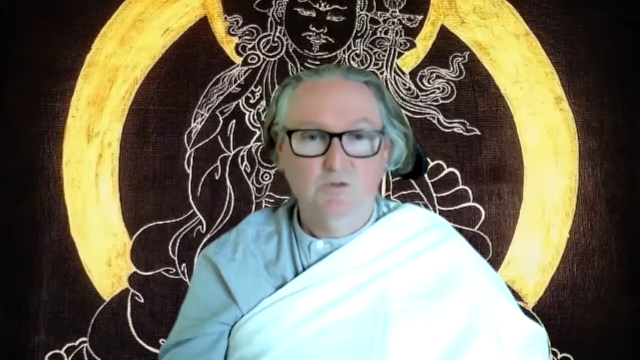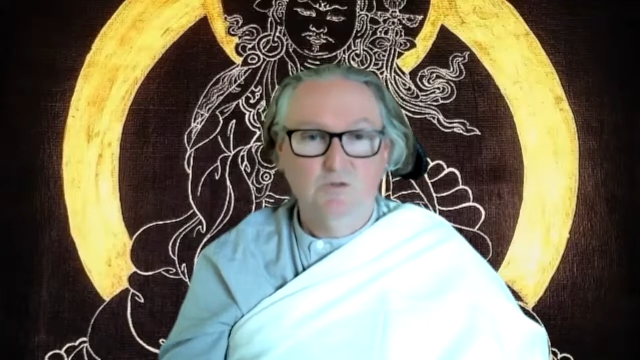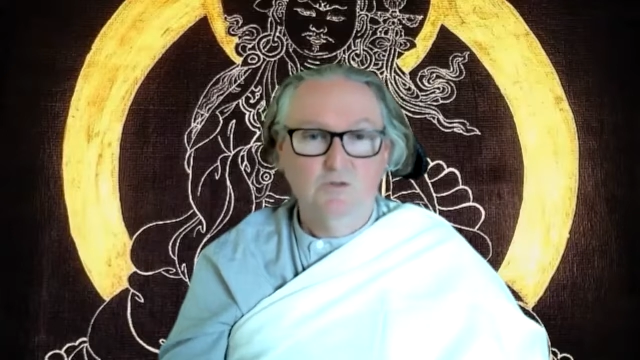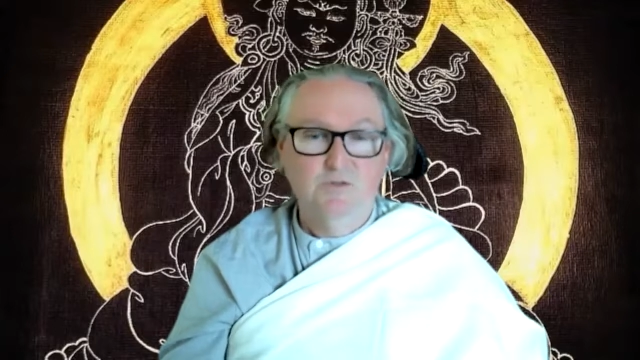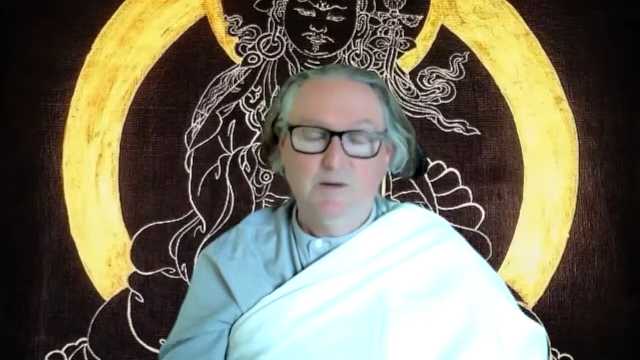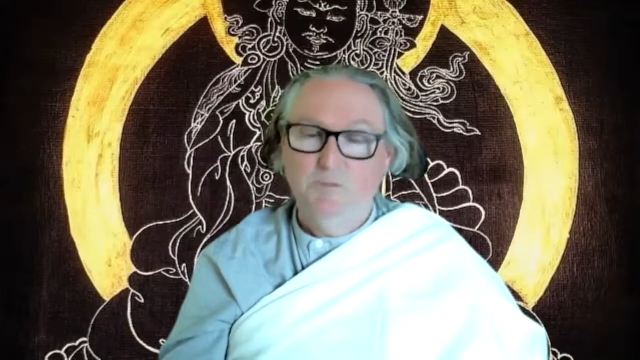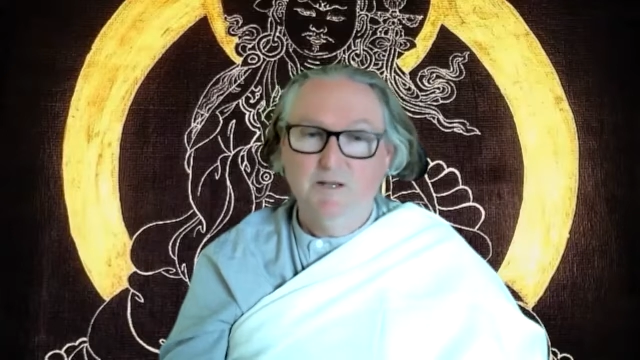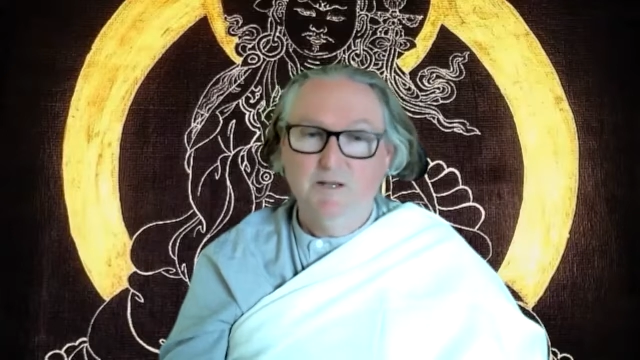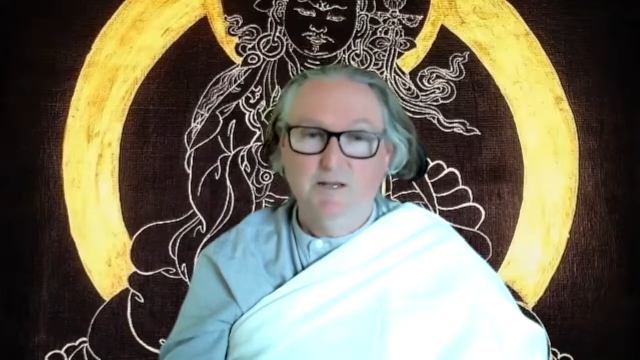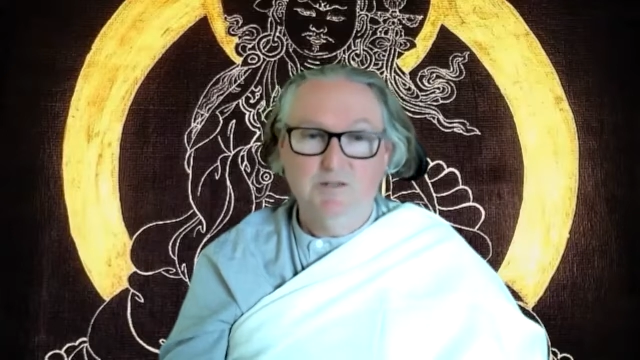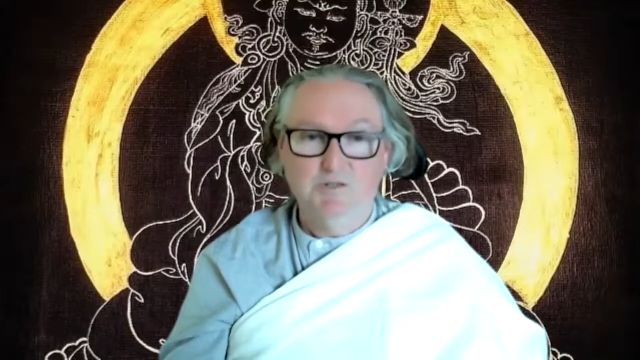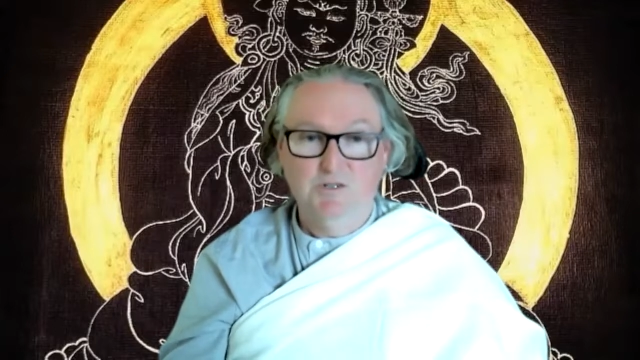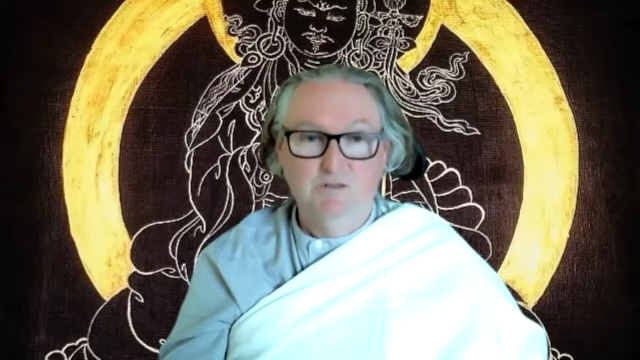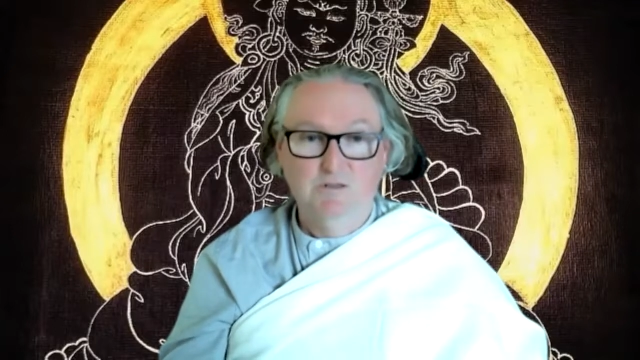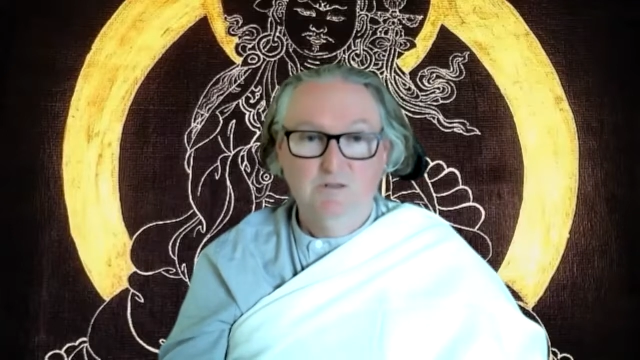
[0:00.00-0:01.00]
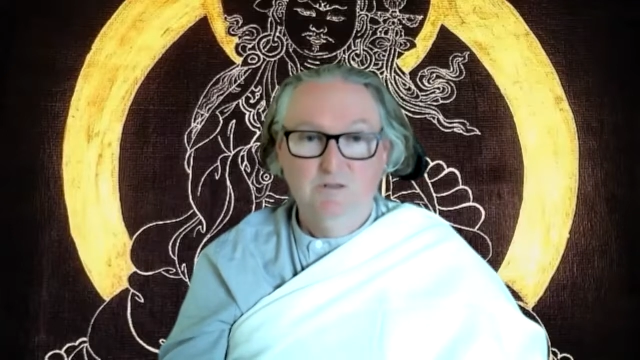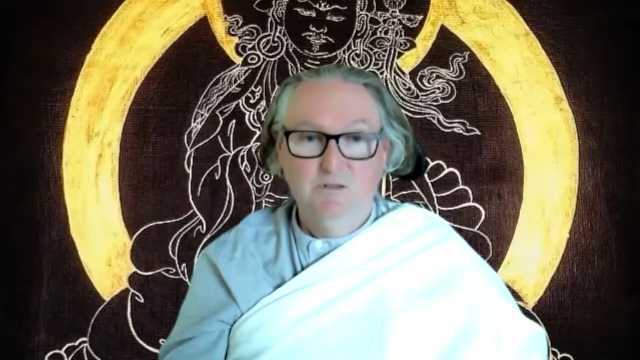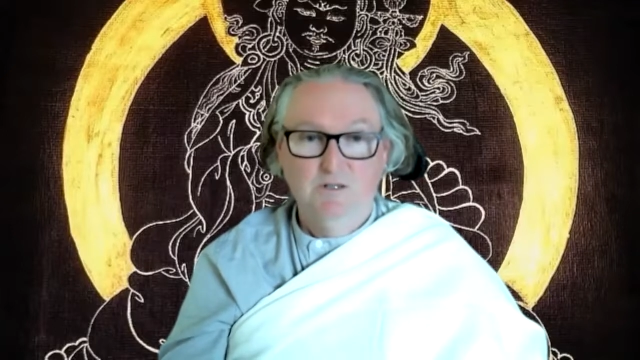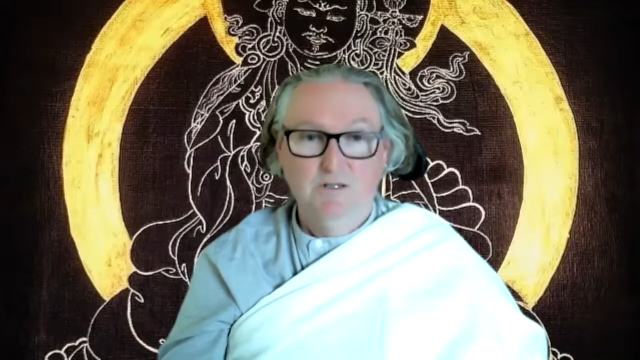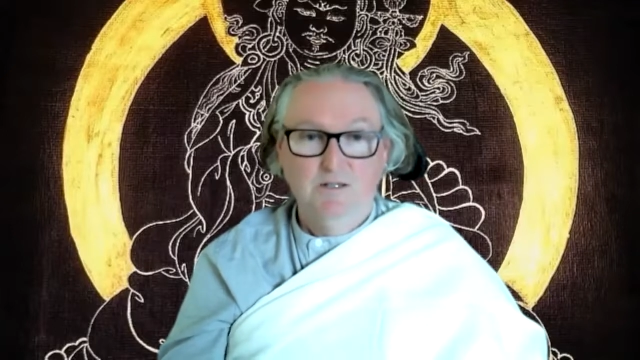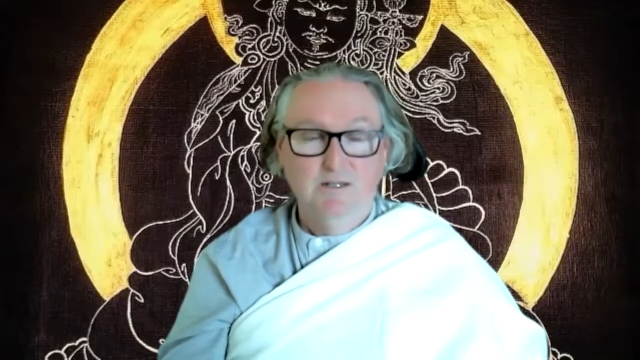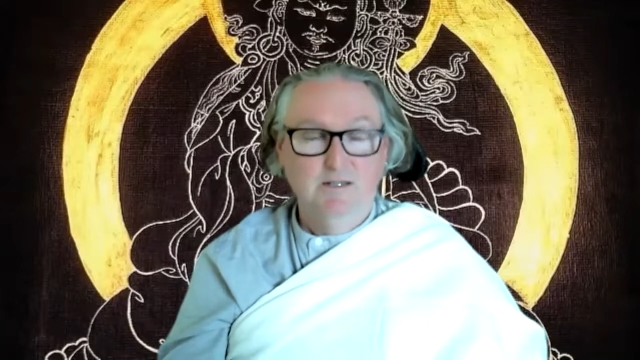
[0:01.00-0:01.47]
or a fabrication.
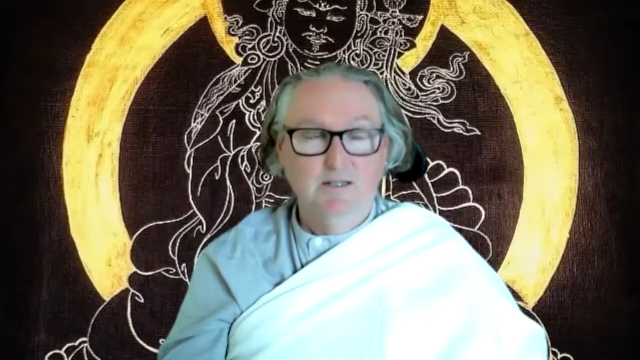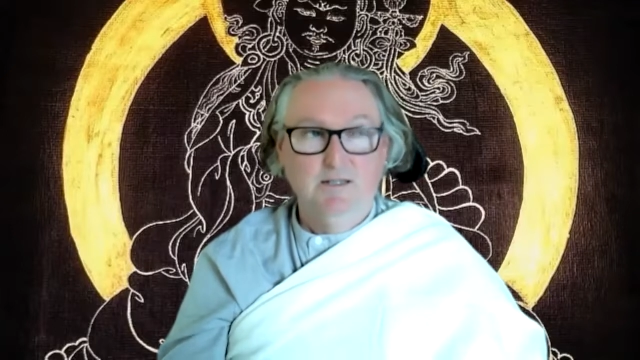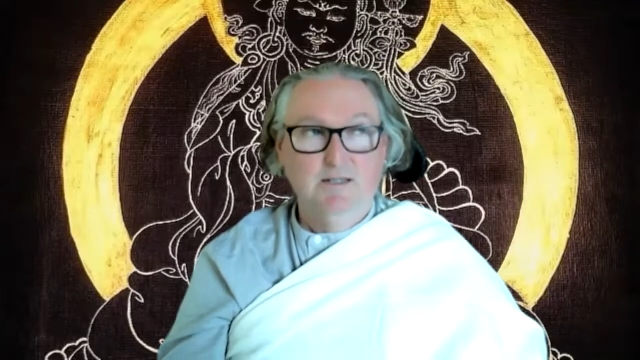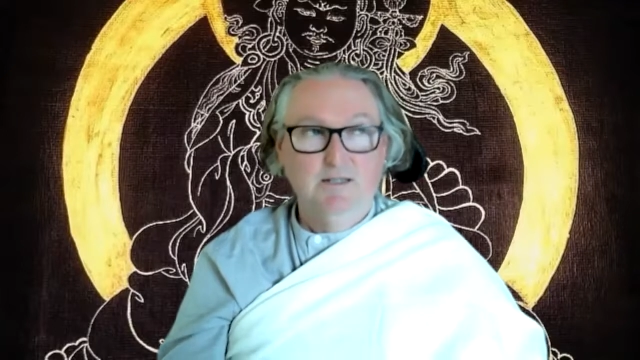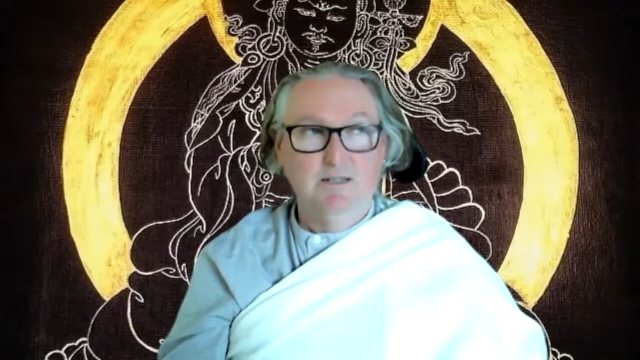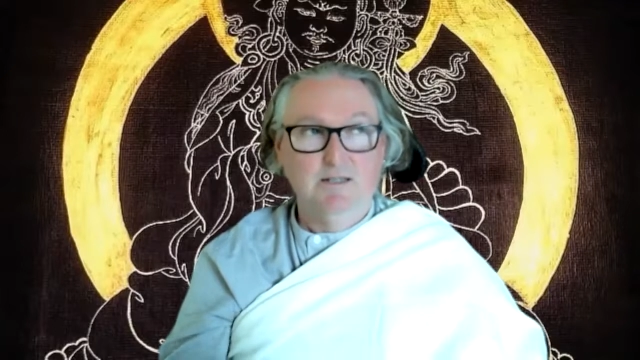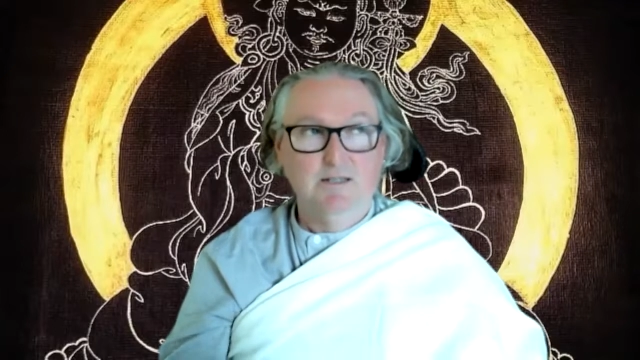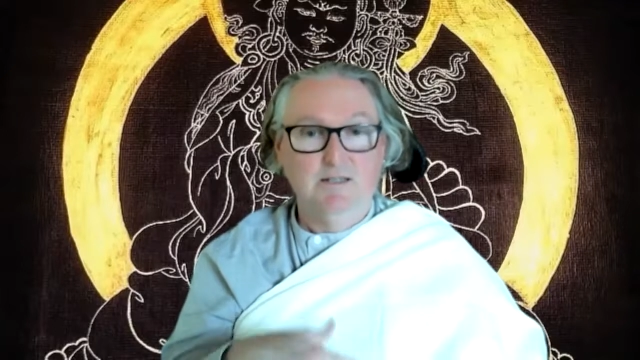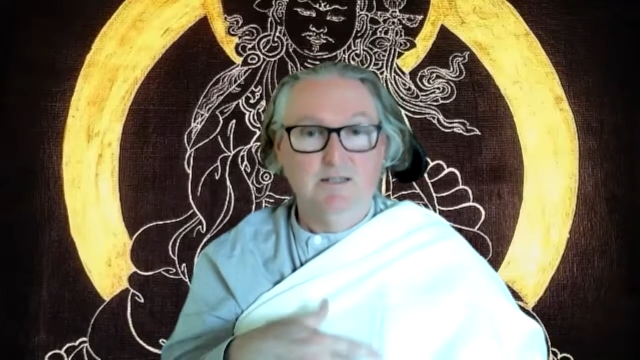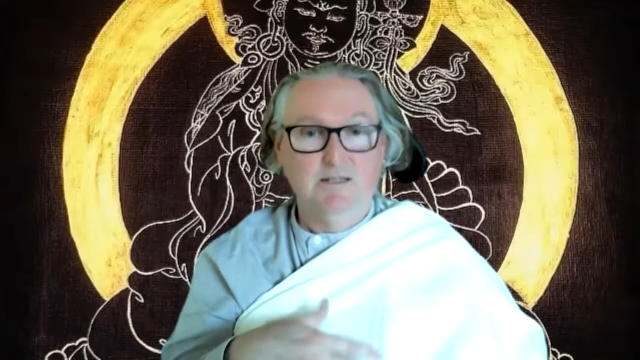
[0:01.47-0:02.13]
It